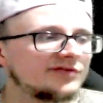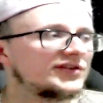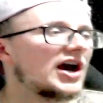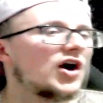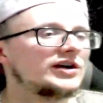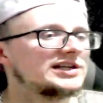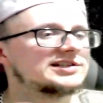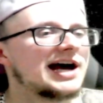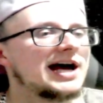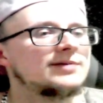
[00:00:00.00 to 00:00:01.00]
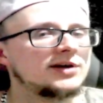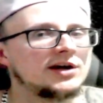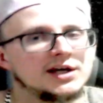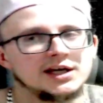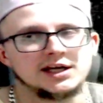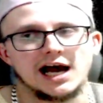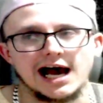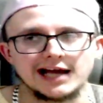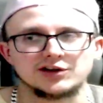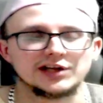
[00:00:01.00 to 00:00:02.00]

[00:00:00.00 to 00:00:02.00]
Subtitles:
The only time that I could